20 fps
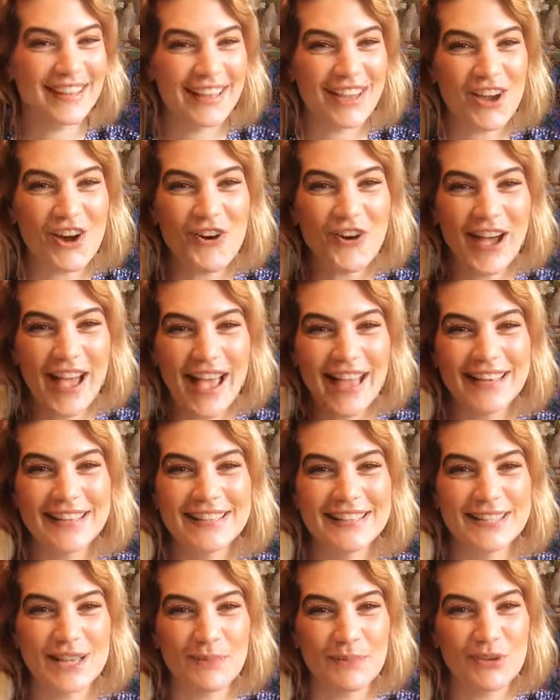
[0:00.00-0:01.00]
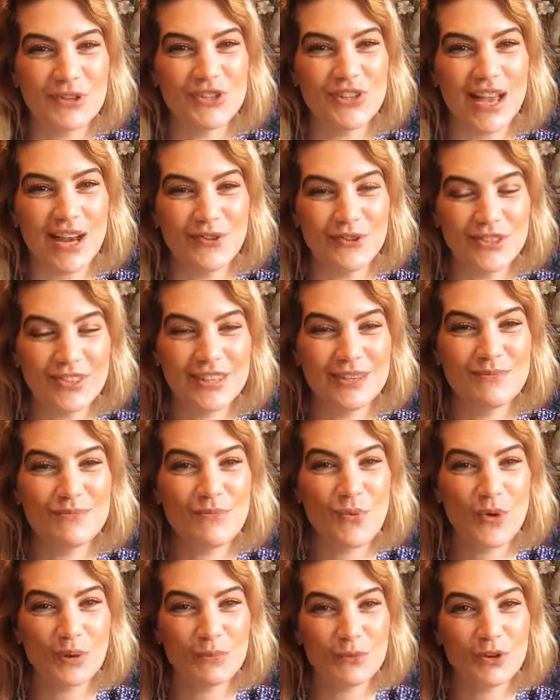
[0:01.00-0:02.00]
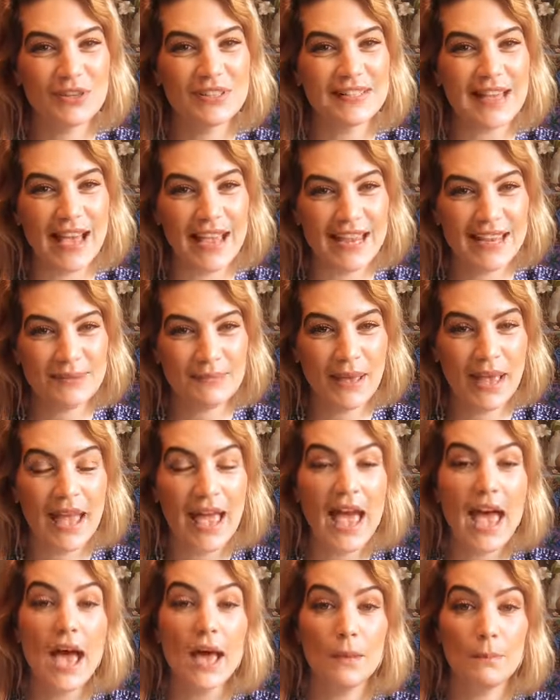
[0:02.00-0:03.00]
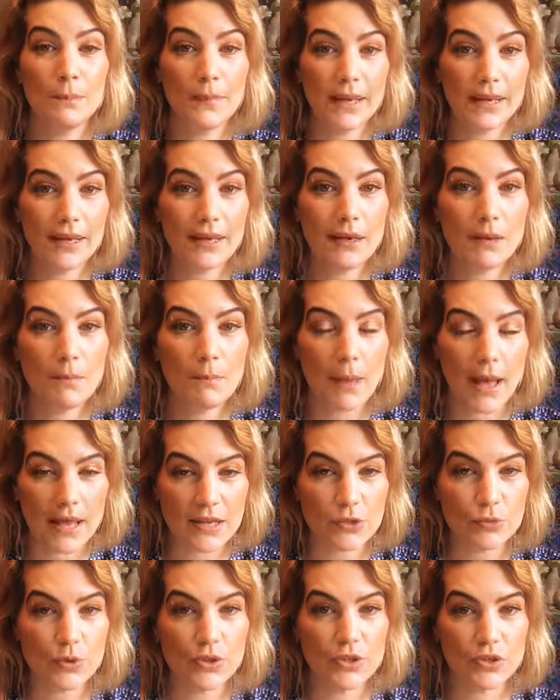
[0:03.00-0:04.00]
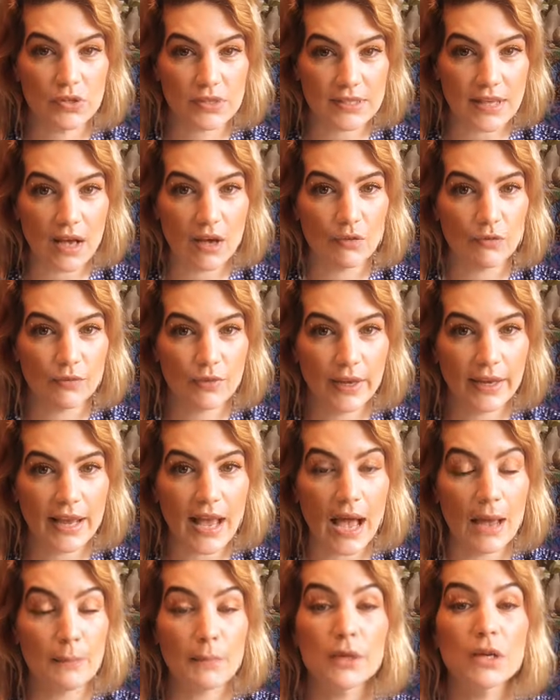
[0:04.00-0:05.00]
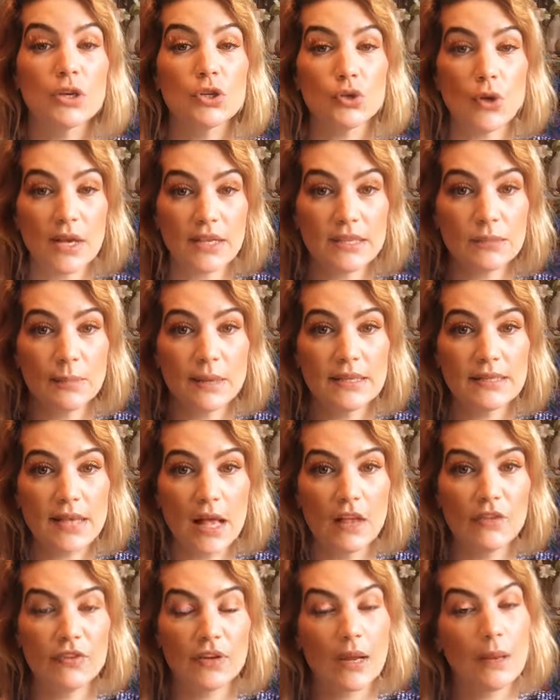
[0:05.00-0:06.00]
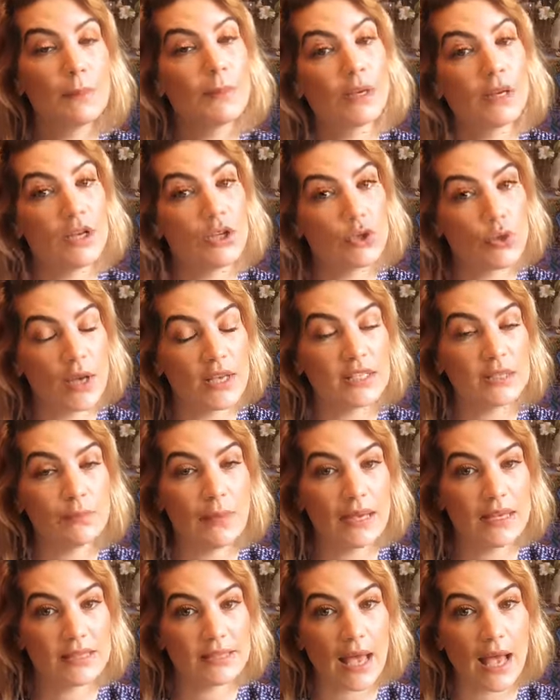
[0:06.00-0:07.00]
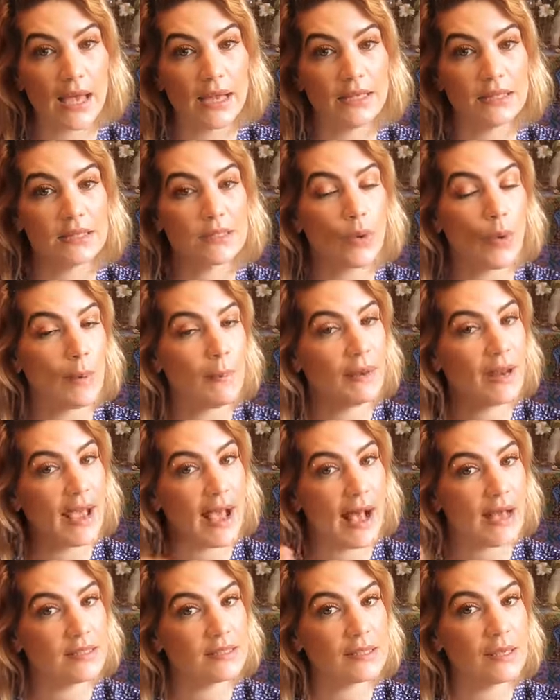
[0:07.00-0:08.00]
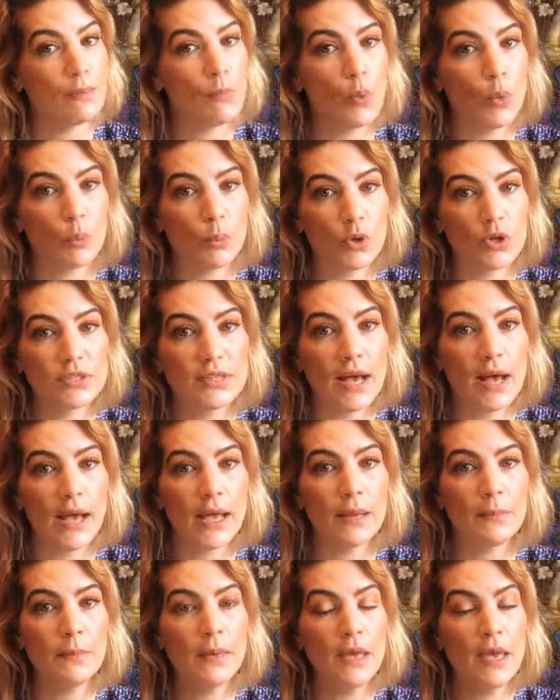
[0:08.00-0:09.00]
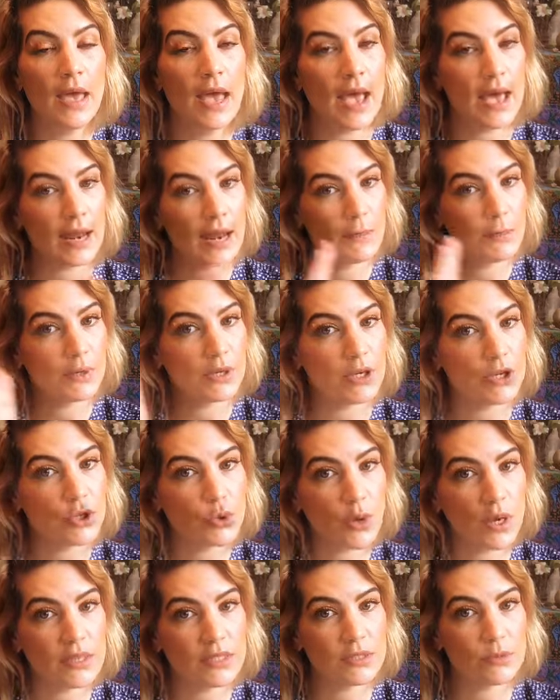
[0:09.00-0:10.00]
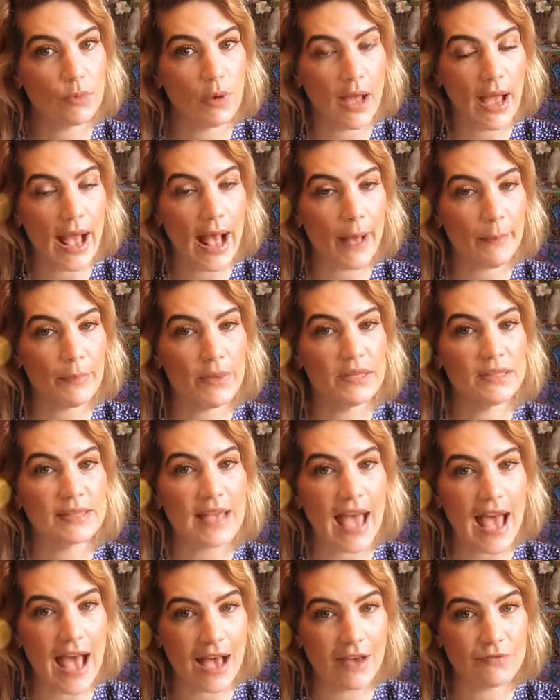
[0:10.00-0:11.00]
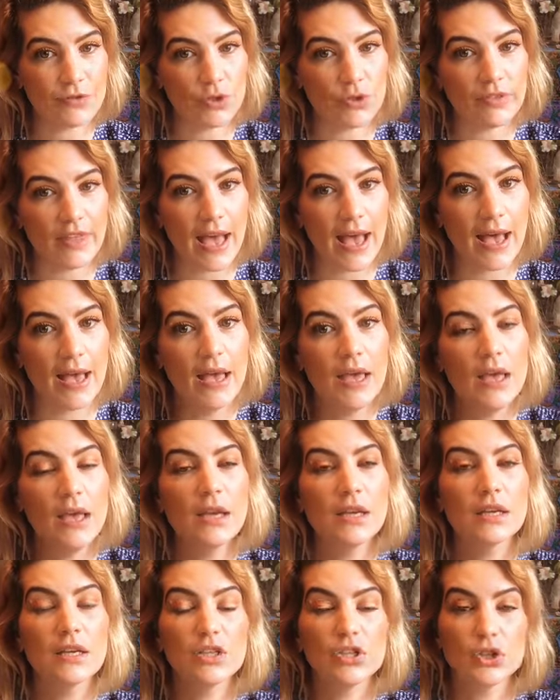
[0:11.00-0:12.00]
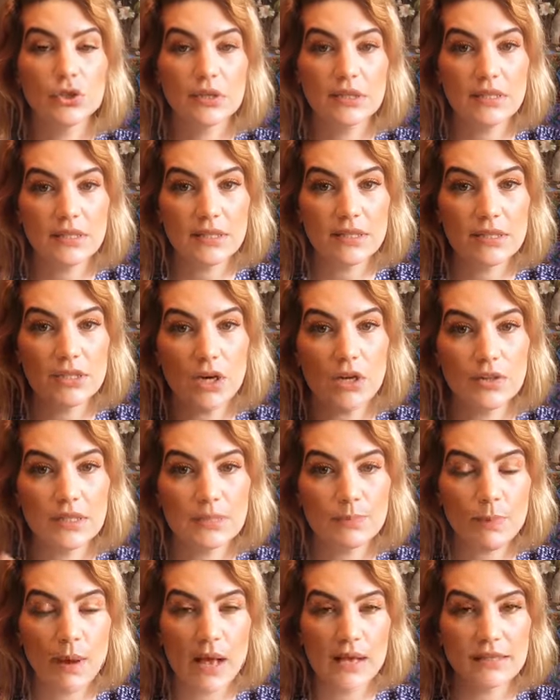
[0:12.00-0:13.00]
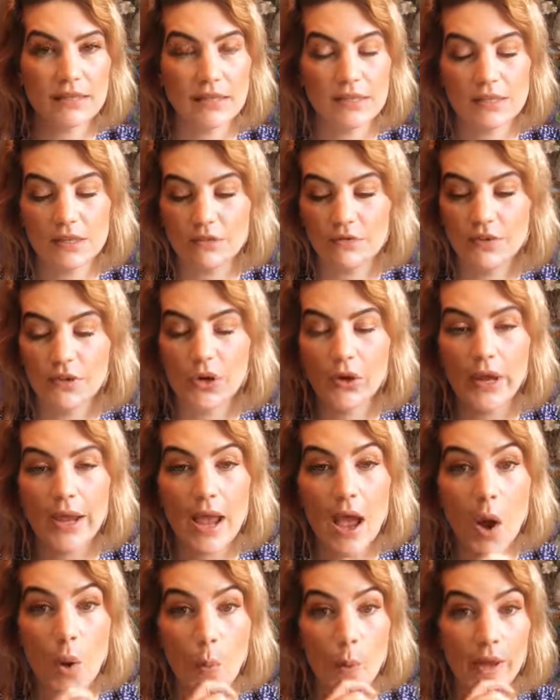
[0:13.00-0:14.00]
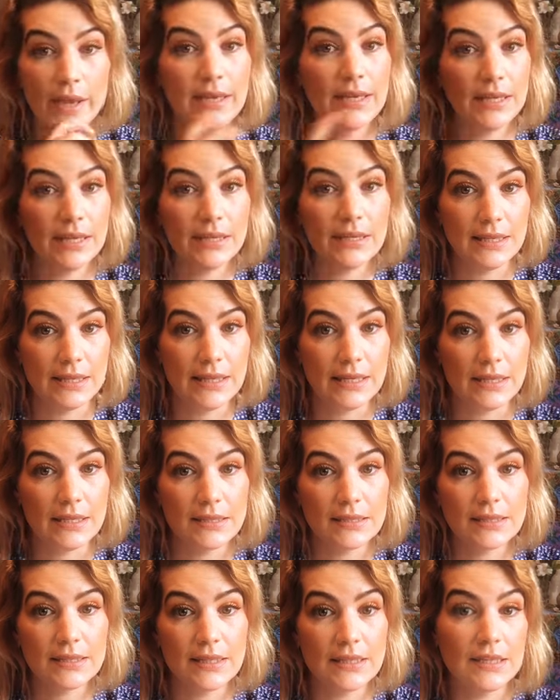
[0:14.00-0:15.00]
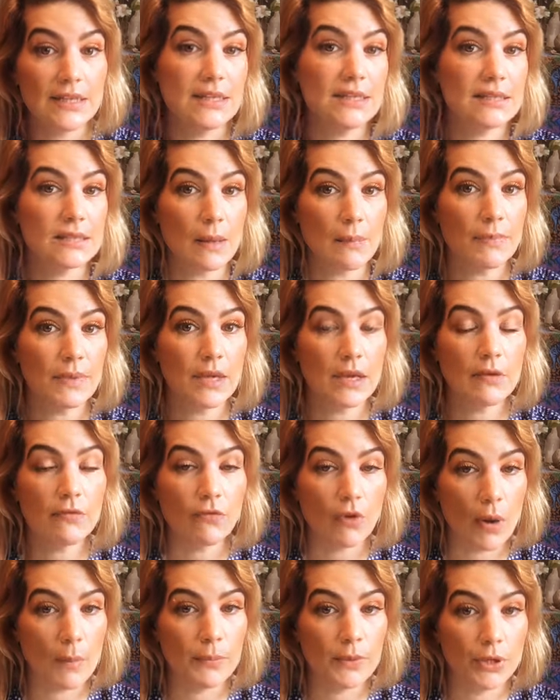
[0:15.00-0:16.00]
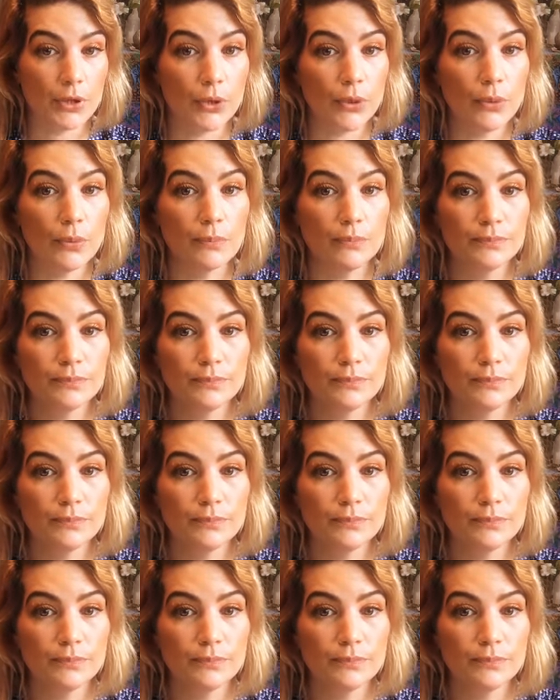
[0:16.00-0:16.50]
go ahead and double check with him one more time and make a bond with yourself like i'm gonna trust myself and i'm gonna trust my signs so i'm gonna ask him one more time and i'm gonna trust what happens after that because you need to start this process of figuring out what he needs he needs something from you